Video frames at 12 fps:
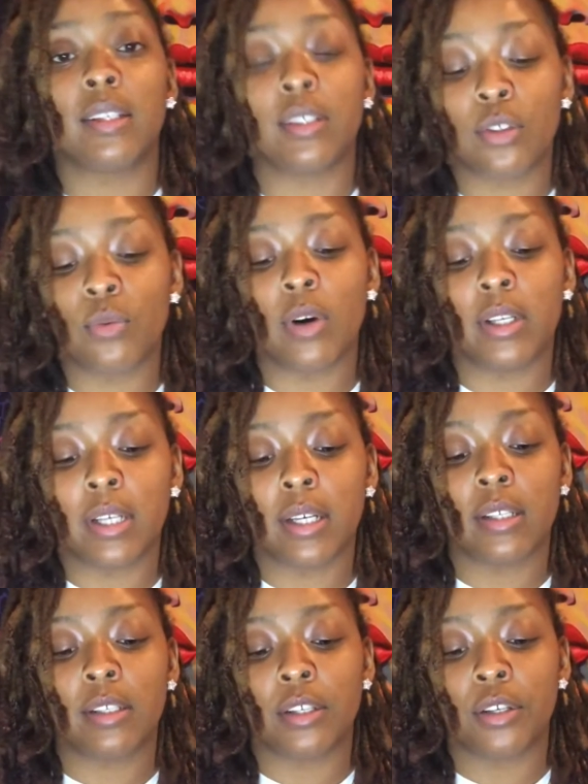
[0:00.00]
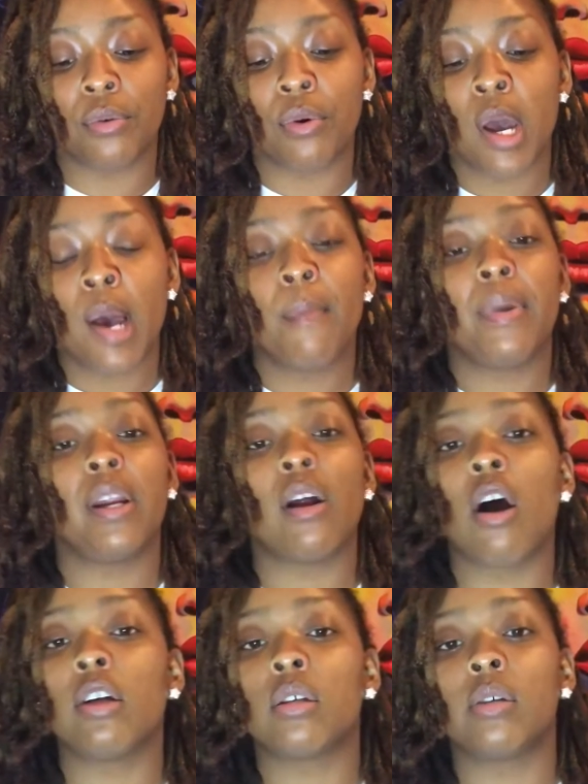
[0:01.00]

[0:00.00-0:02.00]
as you want done unto you. But it also